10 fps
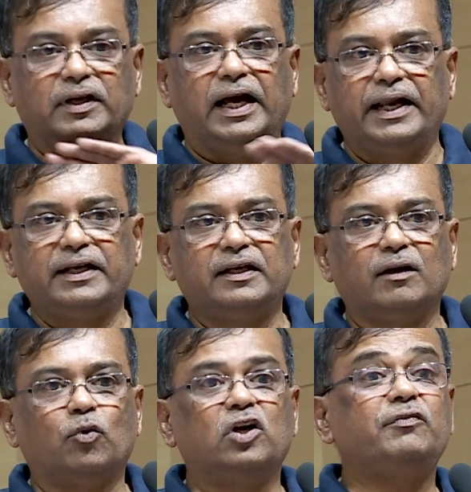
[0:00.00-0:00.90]
And
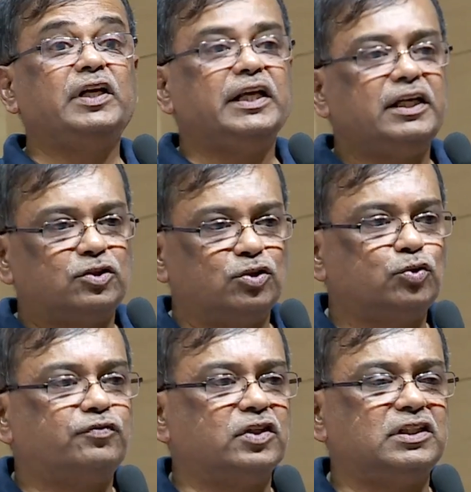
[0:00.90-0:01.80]
what do we need to
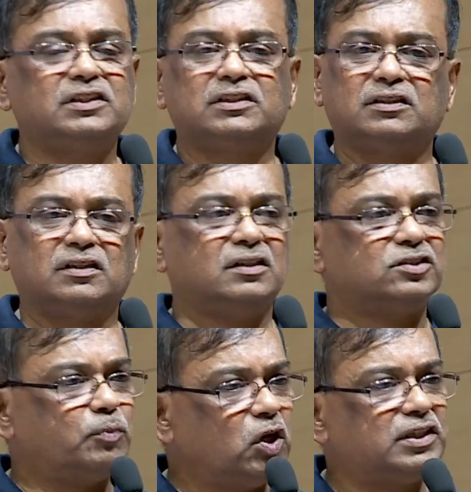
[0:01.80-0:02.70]
do for
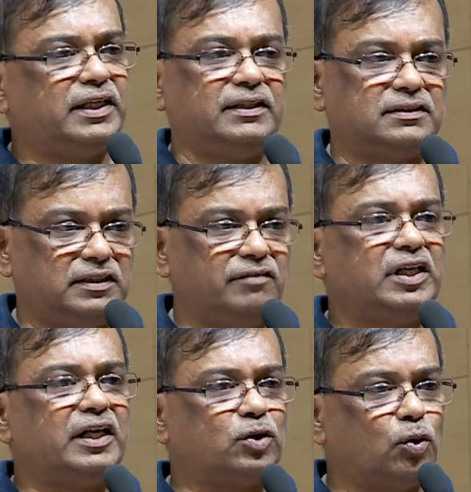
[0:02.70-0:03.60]
this? Small things.
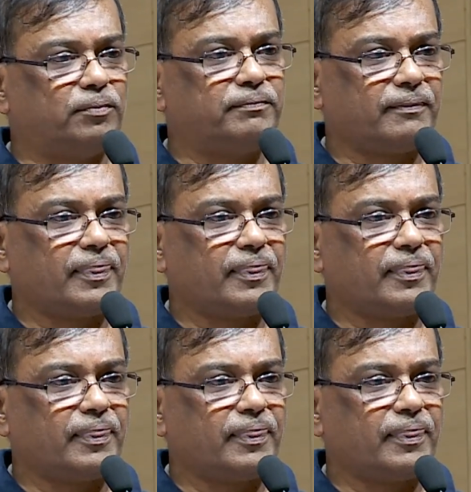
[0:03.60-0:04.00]
Even at home,